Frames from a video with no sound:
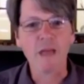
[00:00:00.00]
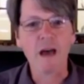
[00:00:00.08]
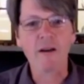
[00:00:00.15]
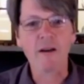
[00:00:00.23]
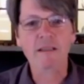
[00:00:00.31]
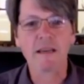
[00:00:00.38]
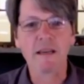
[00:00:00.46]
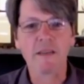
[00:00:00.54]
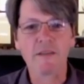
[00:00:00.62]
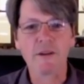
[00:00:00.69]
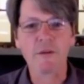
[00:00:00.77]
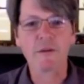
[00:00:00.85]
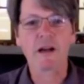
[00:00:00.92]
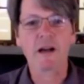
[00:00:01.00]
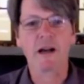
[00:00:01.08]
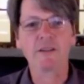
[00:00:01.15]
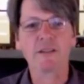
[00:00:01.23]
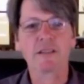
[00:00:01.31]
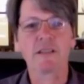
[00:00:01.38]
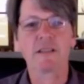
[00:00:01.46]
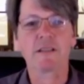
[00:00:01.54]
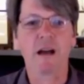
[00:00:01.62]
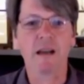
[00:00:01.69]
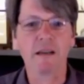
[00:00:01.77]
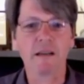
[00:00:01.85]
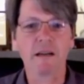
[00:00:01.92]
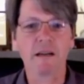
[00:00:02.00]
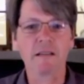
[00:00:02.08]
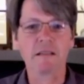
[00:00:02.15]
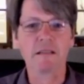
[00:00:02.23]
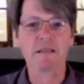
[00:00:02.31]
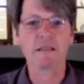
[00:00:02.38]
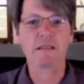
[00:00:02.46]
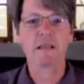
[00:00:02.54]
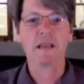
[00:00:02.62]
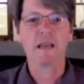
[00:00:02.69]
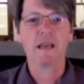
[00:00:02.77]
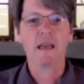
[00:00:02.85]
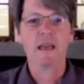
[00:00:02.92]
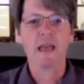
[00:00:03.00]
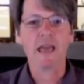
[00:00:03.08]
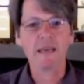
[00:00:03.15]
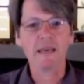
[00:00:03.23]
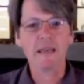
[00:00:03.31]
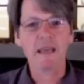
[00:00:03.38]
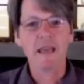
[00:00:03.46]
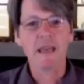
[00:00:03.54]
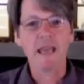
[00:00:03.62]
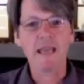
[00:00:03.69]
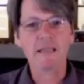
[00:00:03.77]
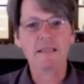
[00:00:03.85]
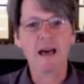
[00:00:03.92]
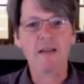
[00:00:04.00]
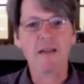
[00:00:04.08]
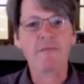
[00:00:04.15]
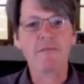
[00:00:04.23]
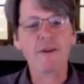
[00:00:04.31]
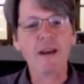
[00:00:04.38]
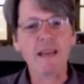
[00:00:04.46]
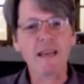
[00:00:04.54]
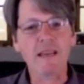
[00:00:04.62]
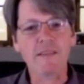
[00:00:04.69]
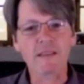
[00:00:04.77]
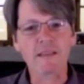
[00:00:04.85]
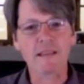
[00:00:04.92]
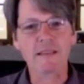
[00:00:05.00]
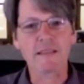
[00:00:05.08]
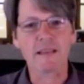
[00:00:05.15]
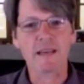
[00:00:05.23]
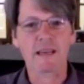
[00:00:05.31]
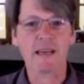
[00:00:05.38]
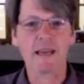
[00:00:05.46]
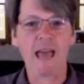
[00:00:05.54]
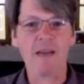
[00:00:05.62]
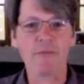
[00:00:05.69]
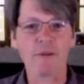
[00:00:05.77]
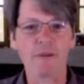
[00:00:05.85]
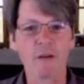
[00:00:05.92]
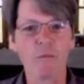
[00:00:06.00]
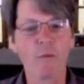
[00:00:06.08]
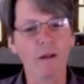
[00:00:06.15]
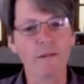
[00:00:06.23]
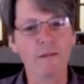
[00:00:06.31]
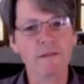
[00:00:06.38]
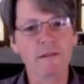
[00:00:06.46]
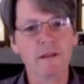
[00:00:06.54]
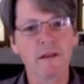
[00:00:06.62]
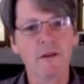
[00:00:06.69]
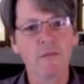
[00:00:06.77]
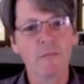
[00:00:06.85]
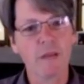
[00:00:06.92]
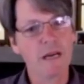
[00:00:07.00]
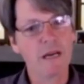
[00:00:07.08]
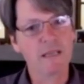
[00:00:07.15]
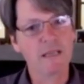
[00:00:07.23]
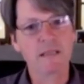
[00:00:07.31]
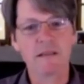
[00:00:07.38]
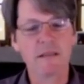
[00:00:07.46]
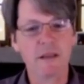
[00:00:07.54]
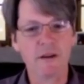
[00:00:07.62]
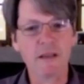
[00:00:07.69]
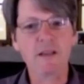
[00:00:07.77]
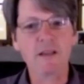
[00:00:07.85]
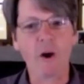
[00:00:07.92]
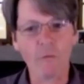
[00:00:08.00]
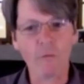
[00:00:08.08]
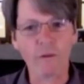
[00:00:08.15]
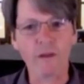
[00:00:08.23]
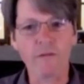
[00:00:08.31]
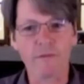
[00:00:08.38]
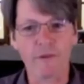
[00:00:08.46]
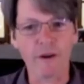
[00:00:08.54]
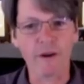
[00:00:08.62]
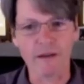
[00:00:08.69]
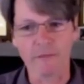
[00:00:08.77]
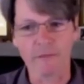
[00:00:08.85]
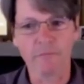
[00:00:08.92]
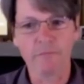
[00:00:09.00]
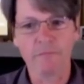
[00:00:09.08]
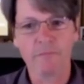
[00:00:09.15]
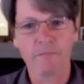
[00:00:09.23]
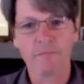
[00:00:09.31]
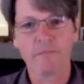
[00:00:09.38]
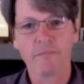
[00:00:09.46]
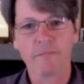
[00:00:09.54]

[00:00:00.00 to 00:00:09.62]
No, it's got nothing to do with consciousness or unconsciousness. And it's not free in the sense that it can have what it wants, but there is only freedom.